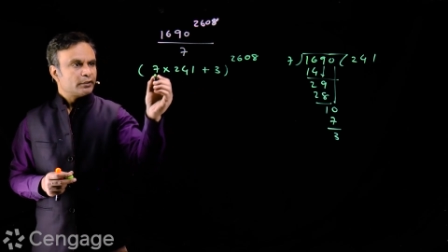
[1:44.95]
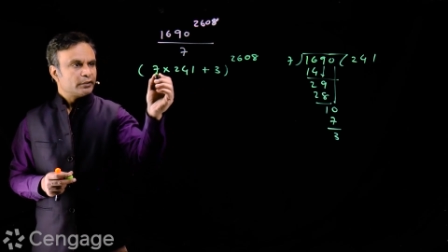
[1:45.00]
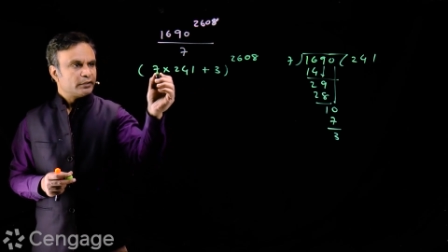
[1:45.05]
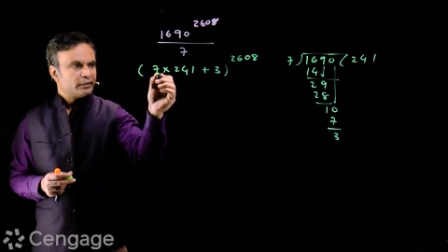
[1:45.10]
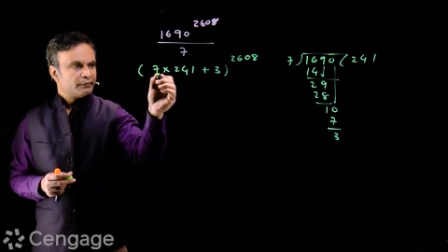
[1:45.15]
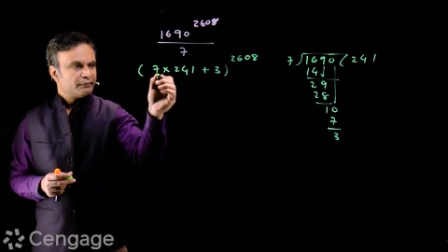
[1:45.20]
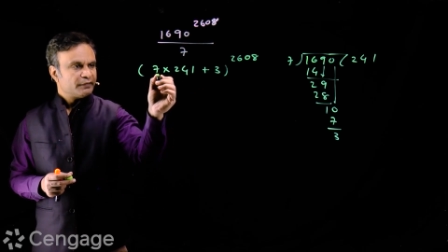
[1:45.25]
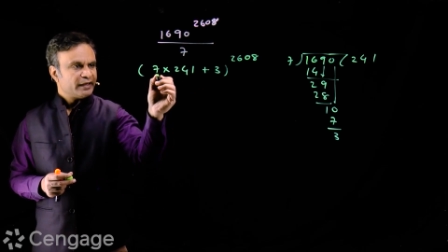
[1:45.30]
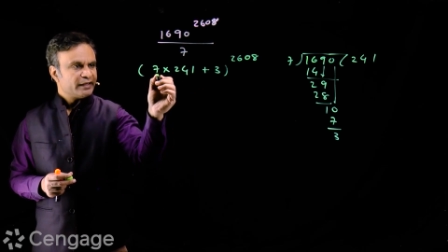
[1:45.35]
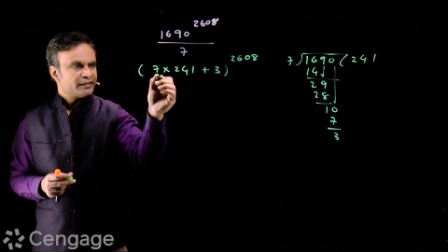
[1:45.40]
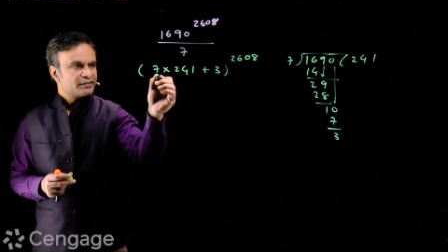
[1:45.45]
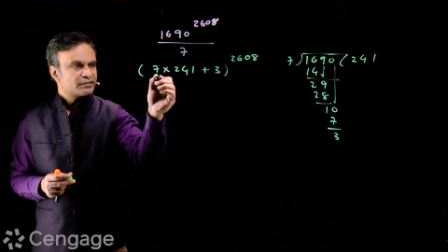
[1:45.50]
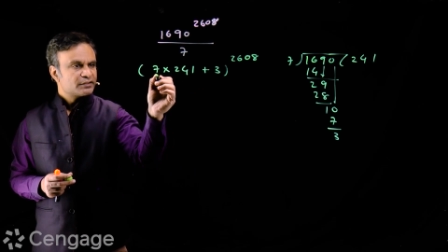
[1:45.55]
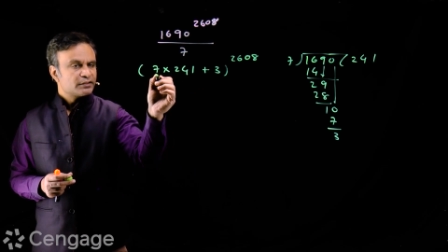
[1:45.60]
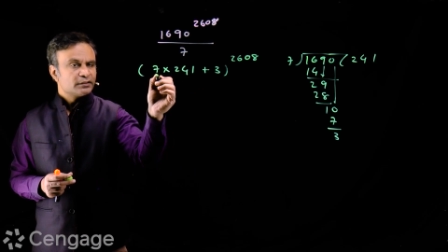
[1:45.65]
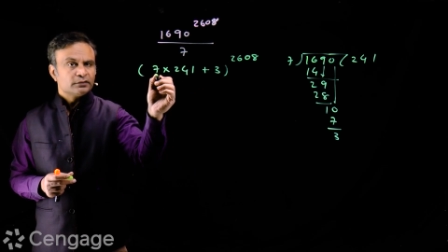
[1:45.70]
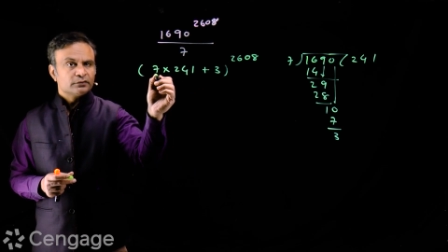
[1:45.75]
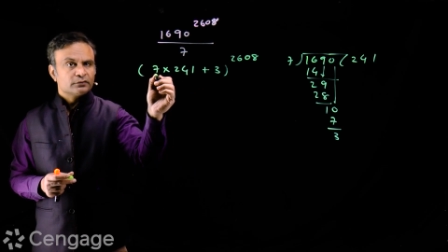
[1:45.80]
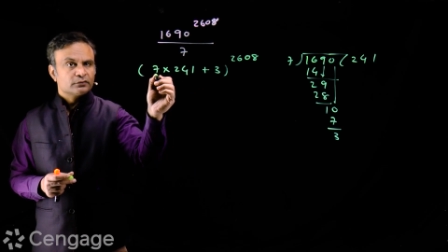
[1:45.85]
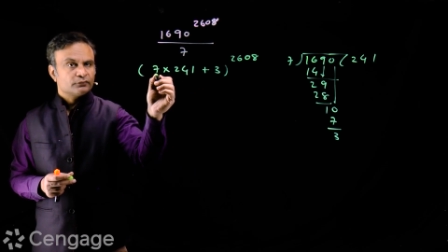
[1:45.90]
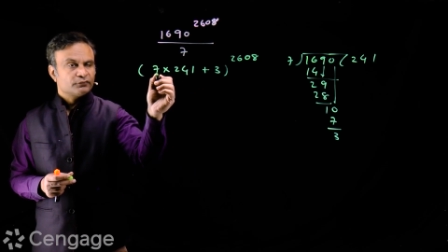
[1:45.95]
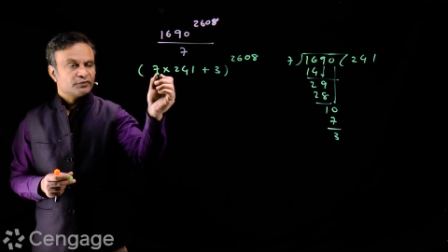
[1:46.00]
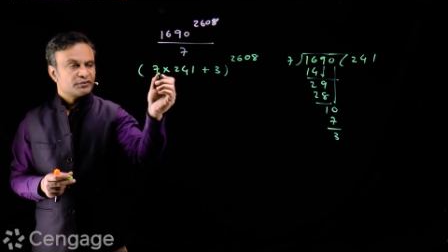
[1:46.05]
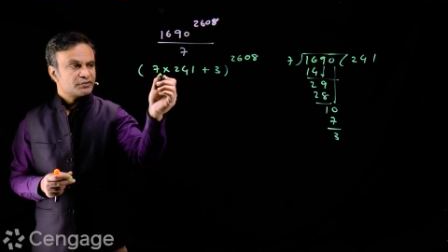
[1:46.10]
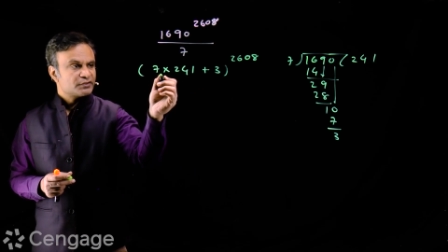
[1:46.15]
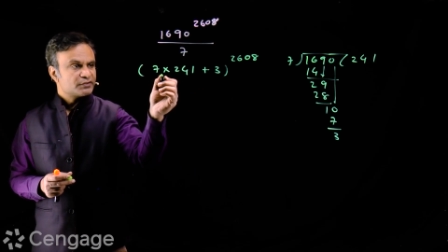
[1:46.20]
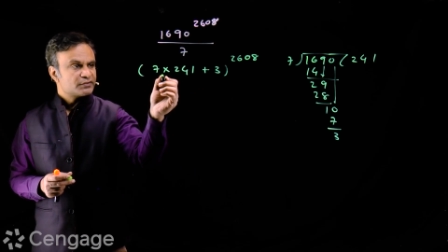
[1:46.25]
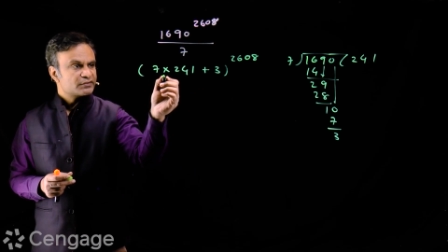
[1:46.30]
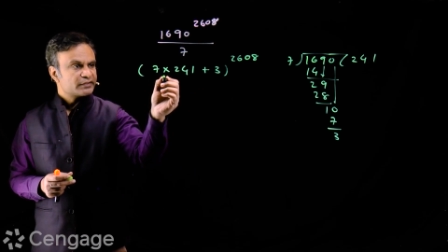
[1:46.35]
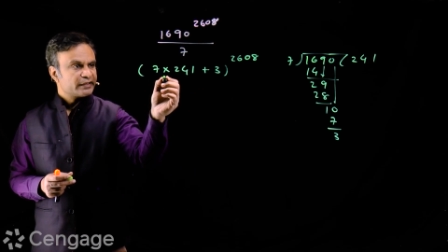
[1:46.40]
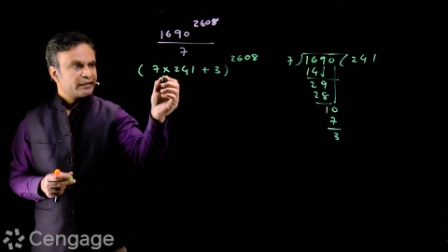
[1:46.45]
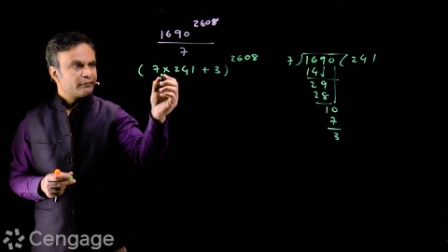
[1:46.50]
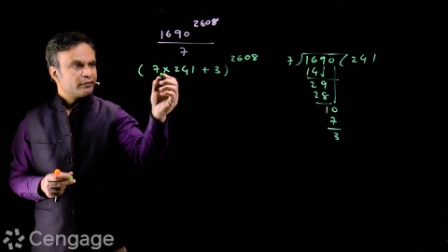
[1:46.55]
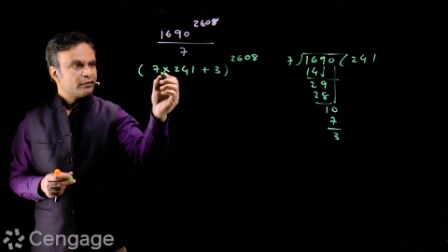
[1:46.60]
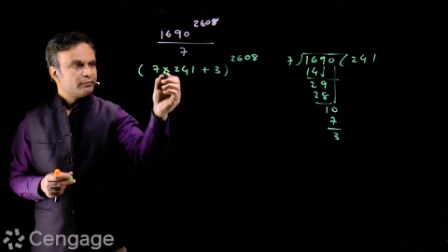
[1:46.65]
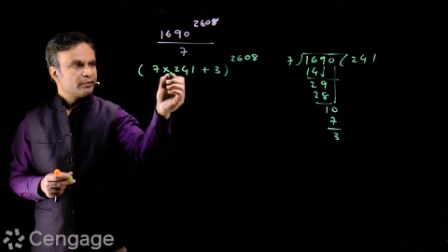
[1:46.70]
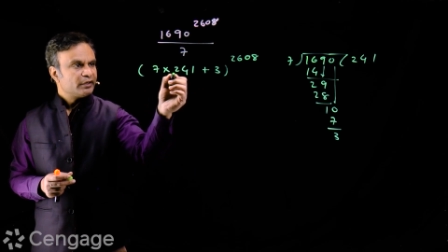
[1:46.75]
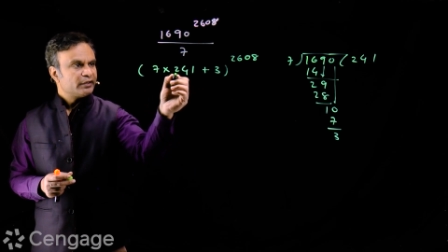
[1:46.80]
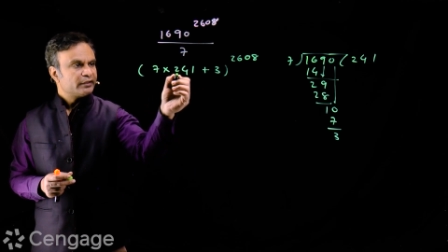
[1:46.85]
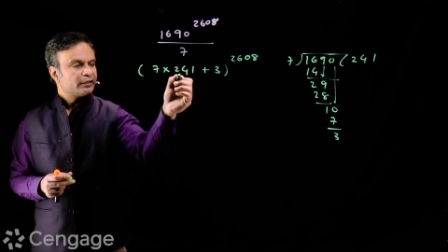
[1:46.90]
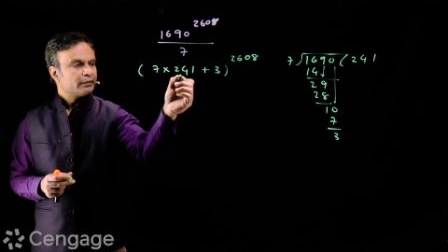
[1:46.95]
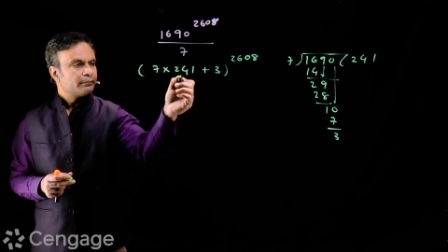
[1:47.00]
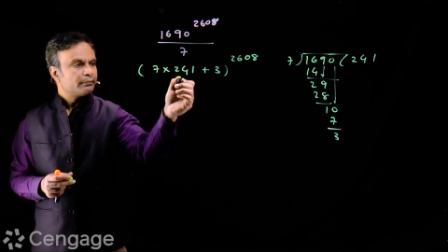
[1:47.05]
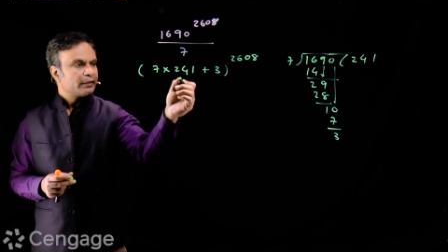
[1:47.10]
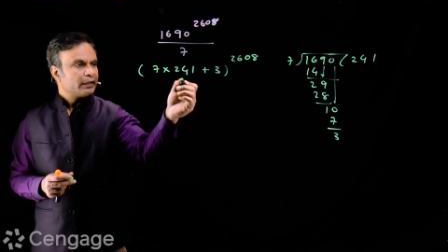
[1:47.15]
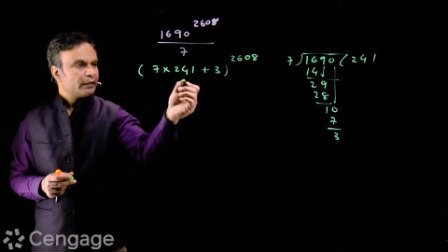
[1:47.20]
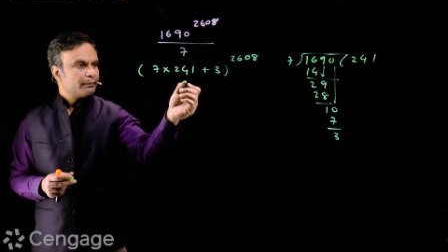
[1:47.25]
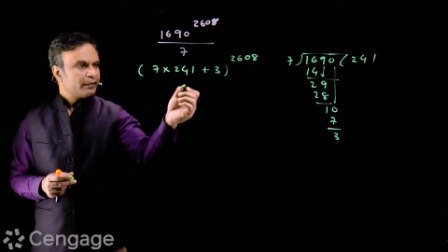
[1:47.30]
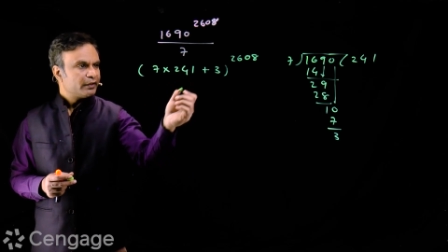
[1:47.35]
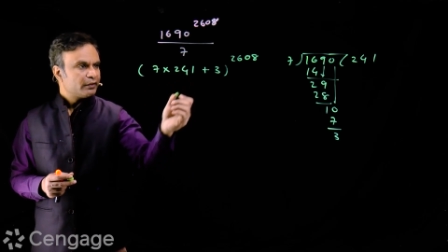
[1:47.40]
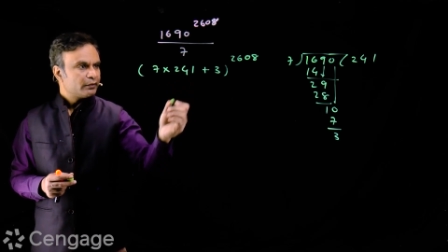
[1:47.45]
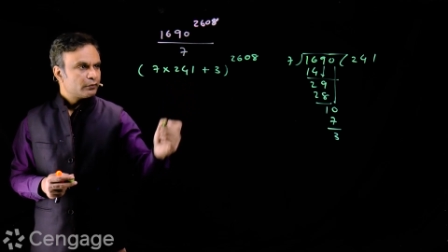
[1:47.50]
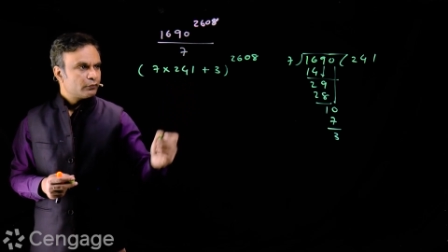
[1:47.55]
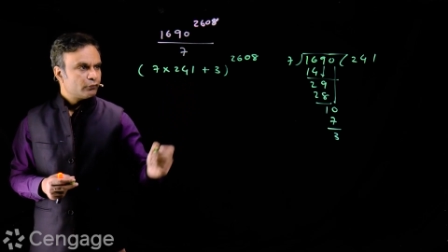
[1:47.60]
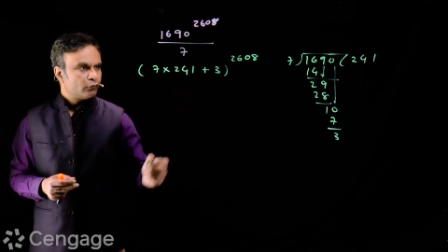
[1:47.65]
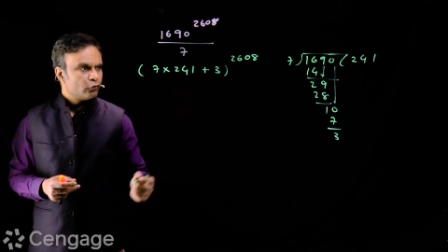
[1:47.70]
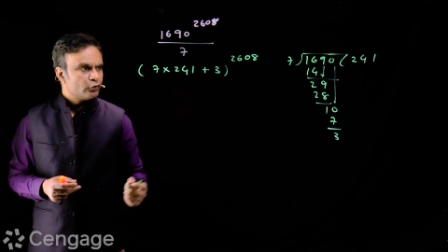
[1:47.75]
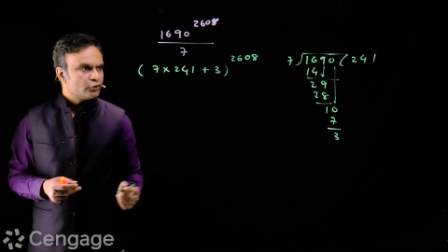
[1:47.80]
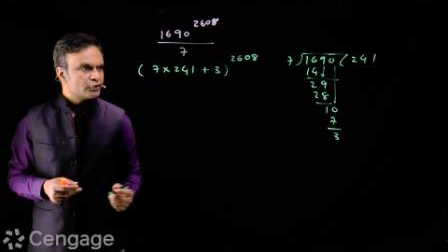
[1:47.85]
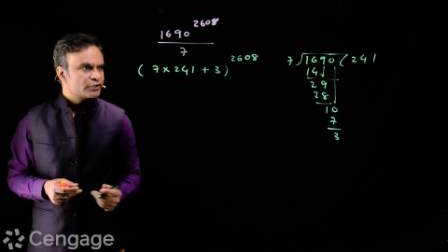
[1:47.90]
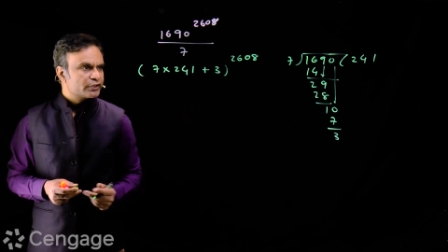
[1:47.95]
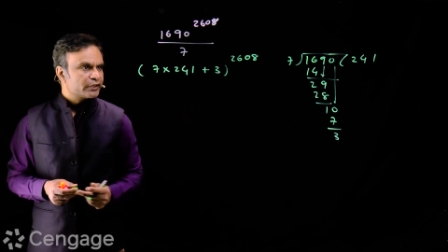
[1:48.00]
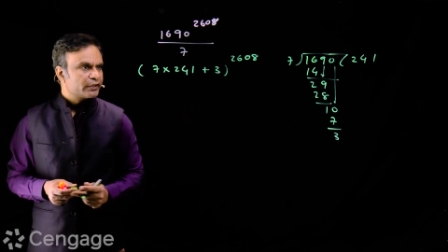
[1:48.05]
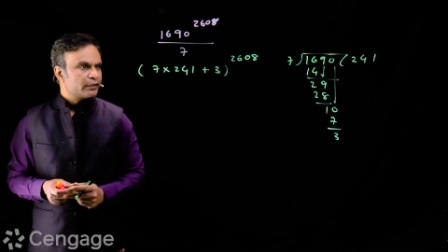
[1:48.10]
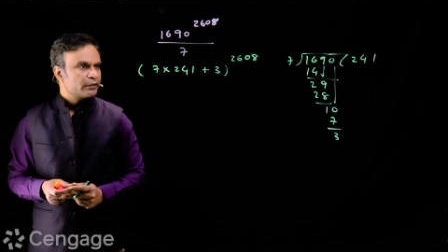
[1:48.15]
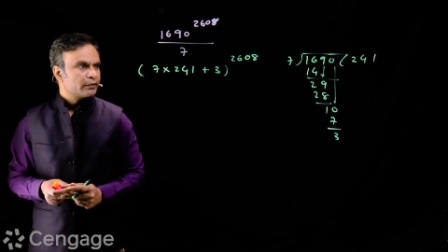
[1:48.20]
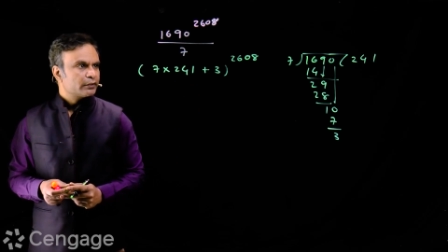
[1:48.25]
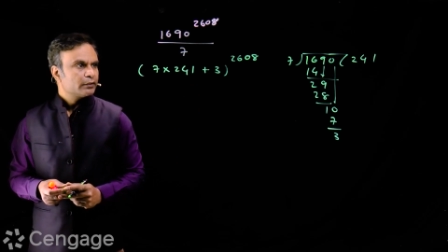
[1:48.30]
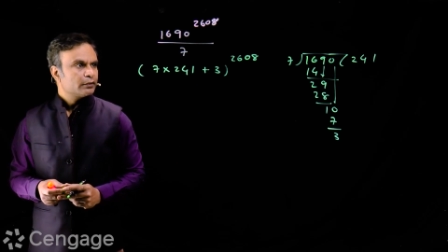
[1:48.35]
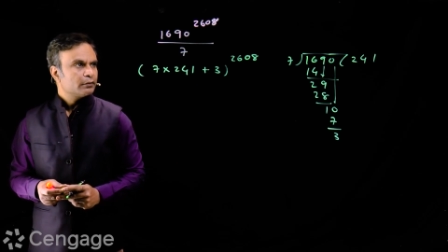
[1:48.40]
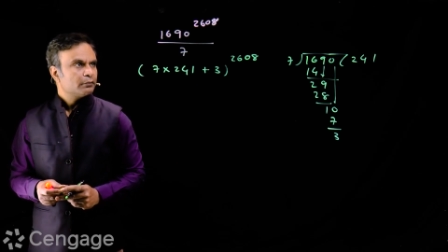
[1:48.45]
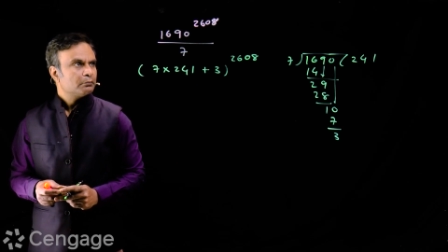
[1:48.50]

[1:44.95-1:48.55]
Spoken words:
divisor which is 7 multiplied by quotient